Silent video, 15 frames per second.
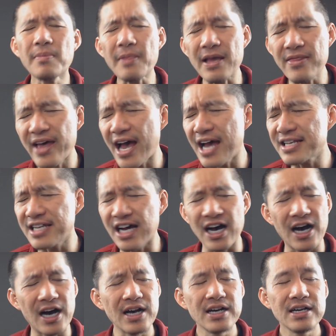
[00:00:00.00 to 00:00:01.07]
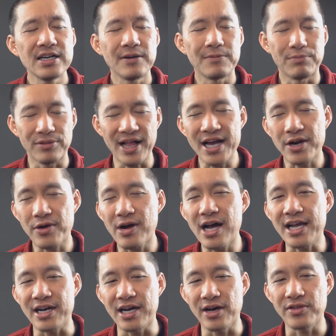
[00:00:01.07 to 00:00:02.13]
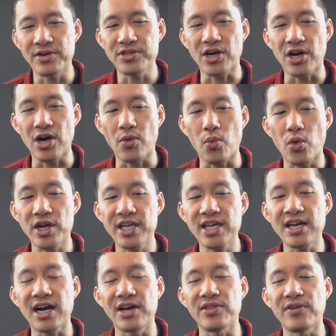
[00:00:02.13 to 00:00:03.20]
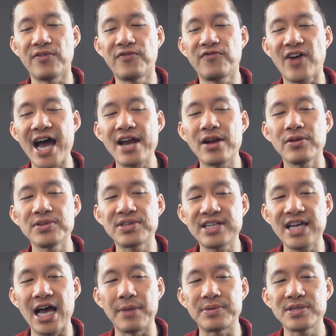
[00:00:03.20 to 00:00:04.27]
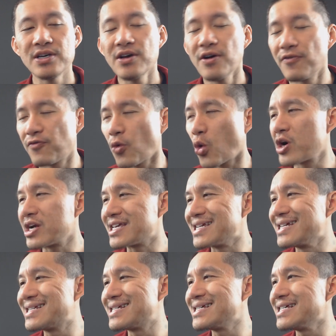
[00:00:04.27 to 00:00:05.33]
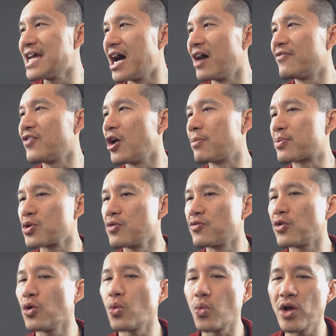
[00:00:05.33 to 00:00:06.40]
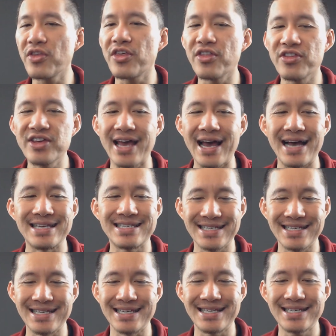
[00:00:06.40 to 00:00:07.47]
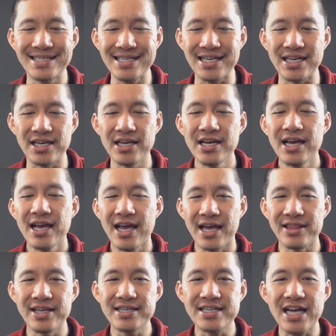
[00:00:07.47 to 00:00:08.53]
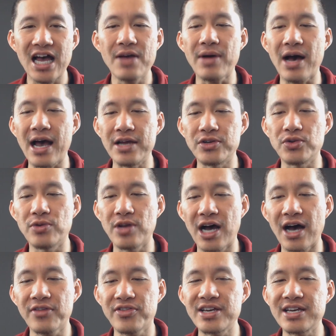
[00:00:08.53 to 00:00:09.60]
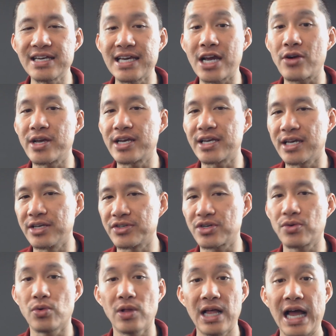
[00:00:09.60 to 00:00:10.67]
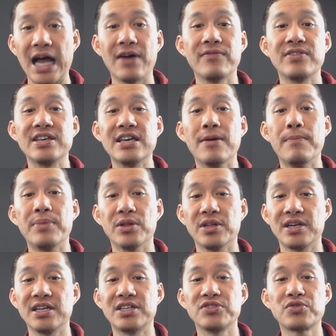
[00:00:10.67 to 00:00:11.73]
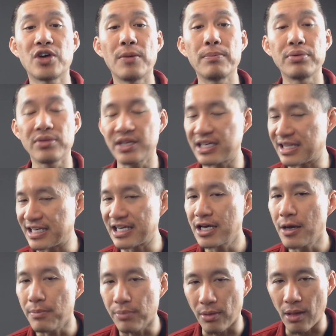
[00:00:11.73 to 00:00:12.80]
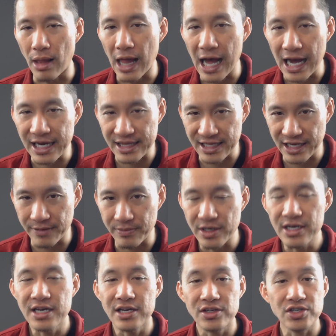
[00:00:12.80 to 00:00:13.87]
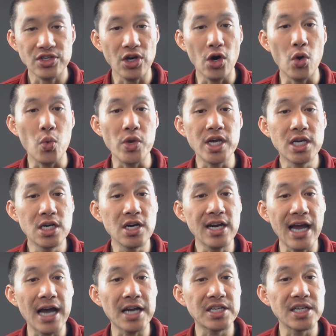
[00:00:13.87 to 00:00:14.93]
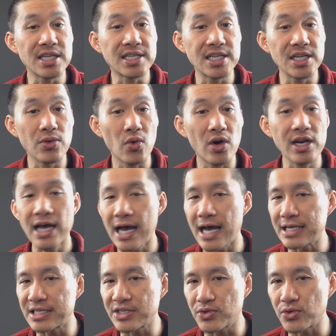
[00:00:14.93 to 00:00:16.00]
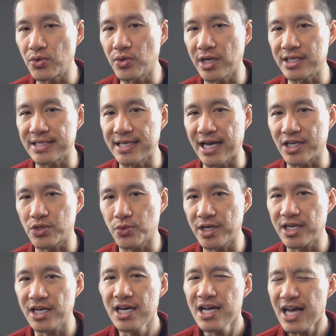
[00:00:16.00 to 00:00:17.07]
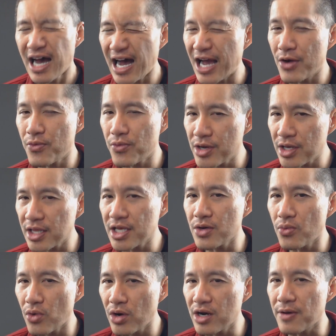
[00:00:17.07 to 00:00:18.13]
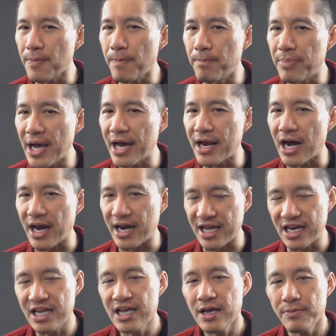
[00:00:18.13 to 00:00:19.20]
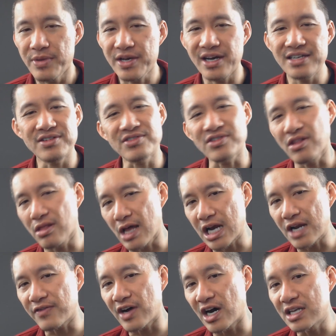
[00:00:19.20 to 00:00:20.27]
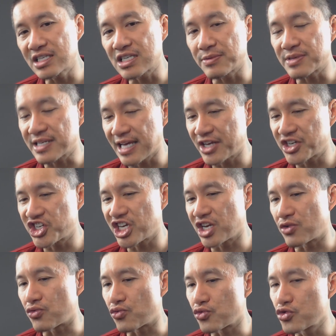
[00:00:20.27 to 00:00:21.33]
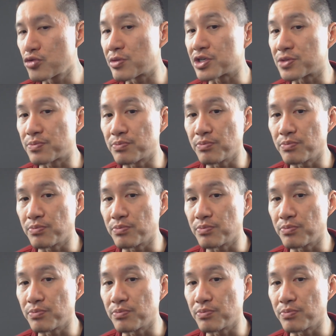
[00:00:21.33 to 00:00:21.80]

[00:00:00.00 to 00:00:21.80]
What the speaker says: that BlackRock and others are working on the final steps for ETF approval with the SEC. And this time, I do not think Gary Gensler will have the ability to completely block them. So we could actually see one as soon as next week. I really wouldn't bet on it because there's a lot of unsubstantiated rumors